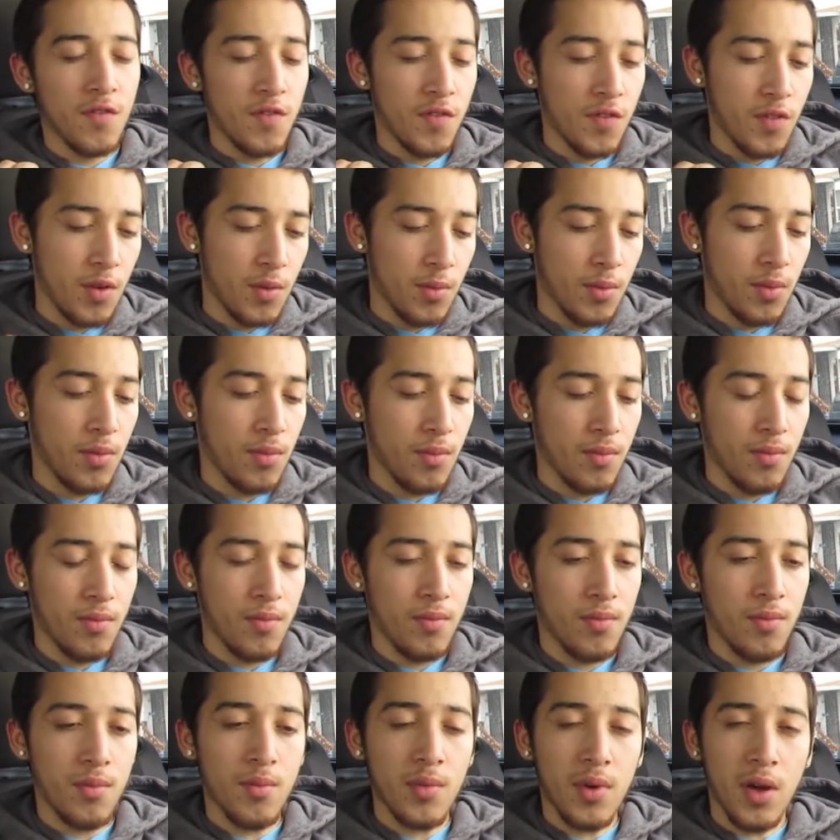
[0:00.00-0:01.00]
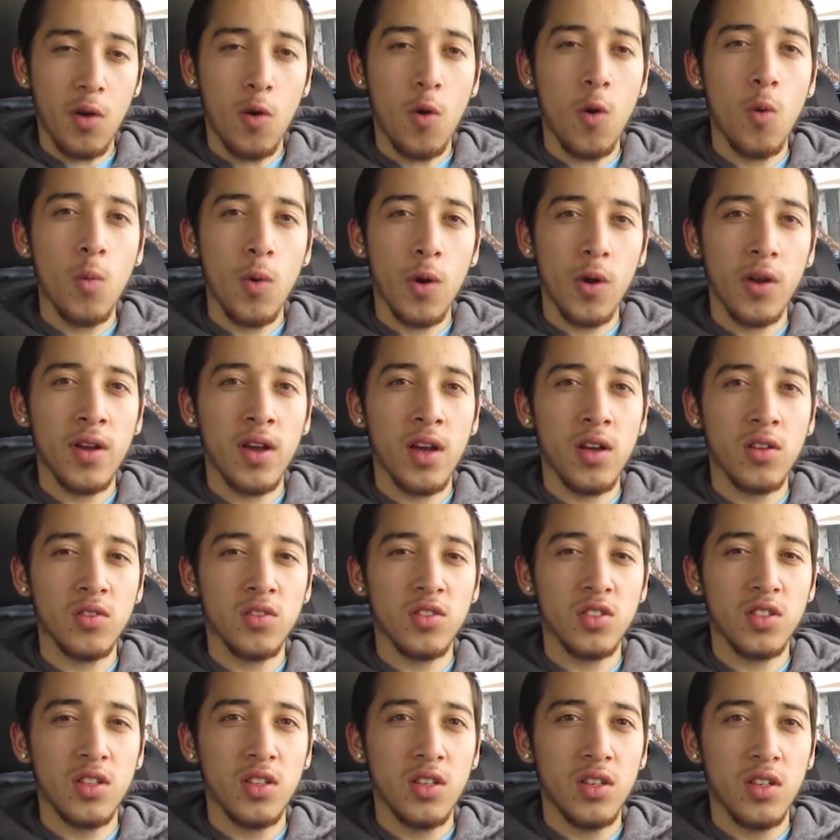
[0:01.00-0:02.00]
from my home
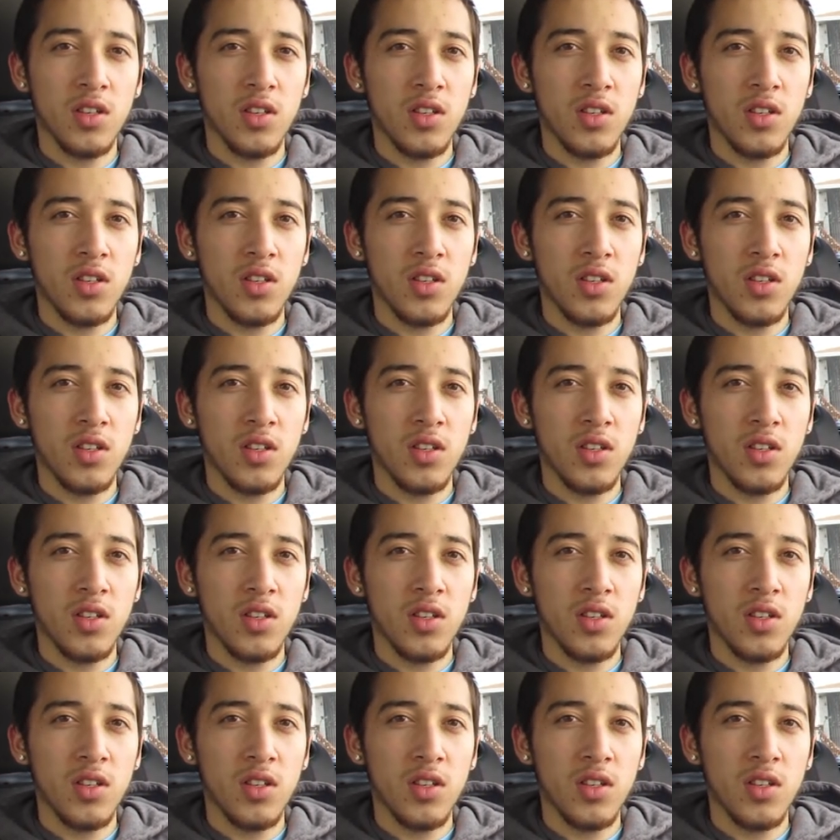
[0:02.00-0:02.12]
workouts